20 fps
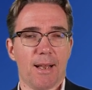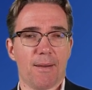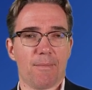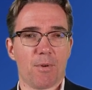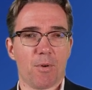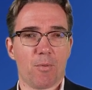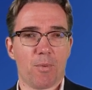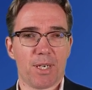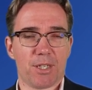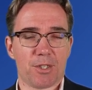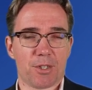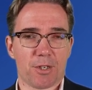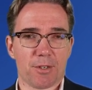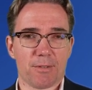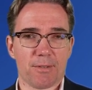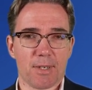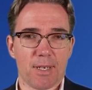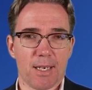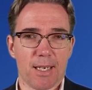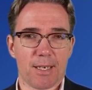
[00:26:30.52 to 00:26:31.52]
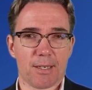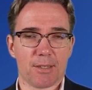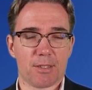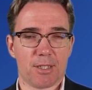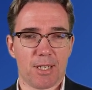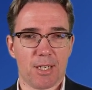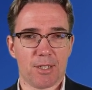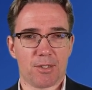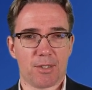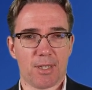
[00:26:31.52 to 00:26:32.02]
which currently
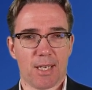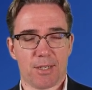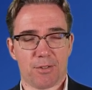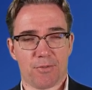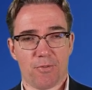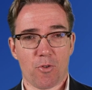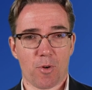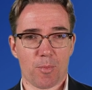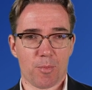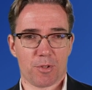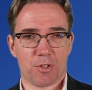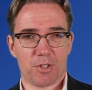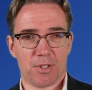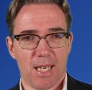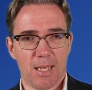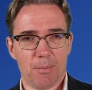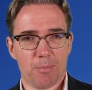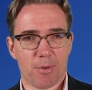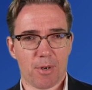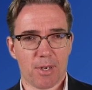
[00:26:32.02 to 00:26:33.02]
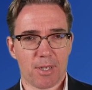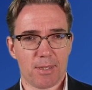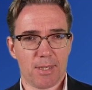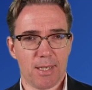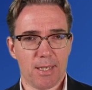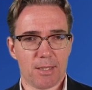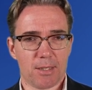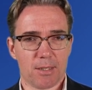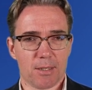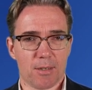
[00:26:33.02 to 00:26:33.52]
consists as formal state
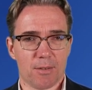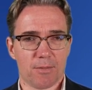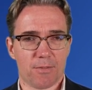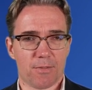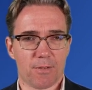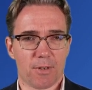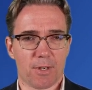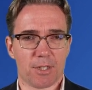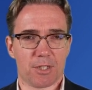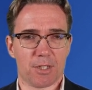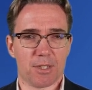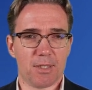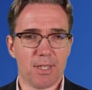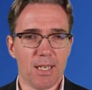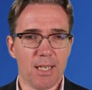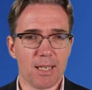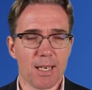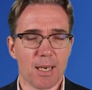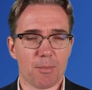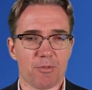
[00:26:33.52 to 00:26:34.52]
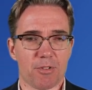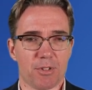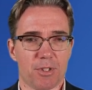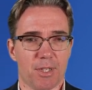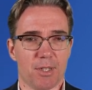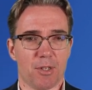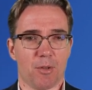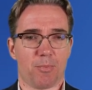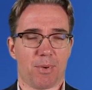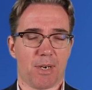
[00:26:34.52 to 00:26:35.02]
parties of Argentina,
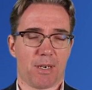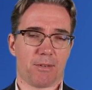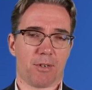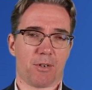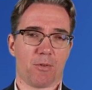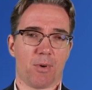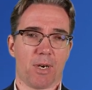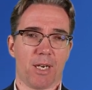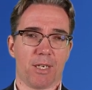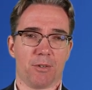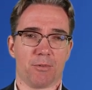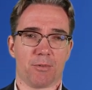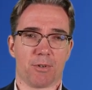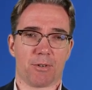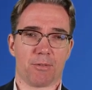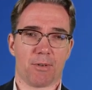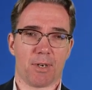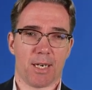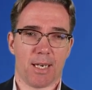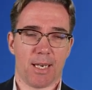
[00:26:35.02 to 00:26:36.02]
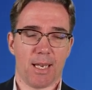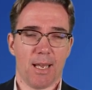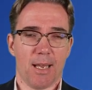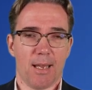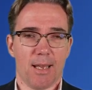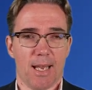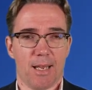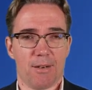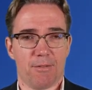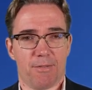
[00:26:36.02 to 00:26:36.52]
Brazil, Paraguay, Uruguay
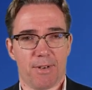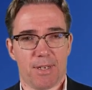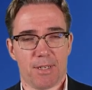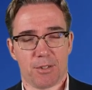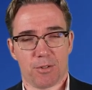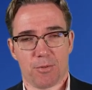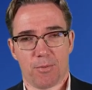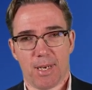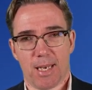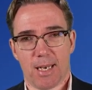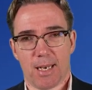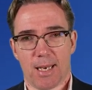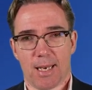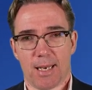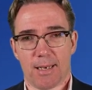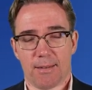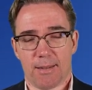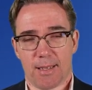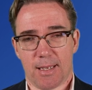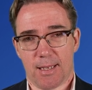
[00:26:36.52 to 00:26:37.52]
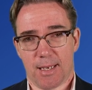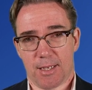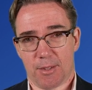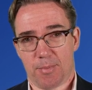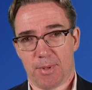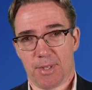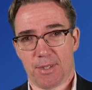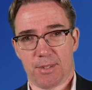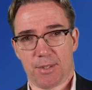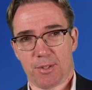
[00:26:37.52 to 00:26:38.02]
and Venezuela, that has
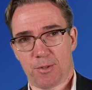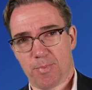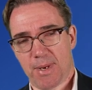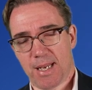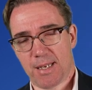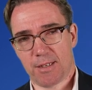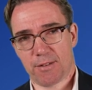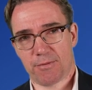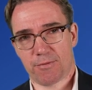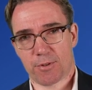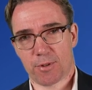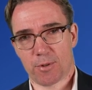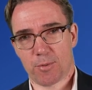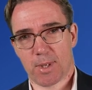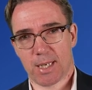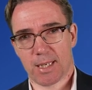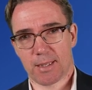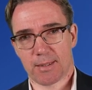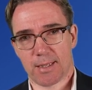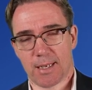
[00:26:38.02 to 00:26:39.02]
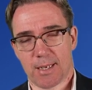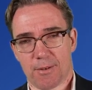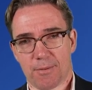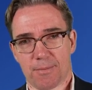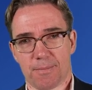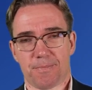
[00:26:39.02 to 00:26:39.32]
been suspended for a while now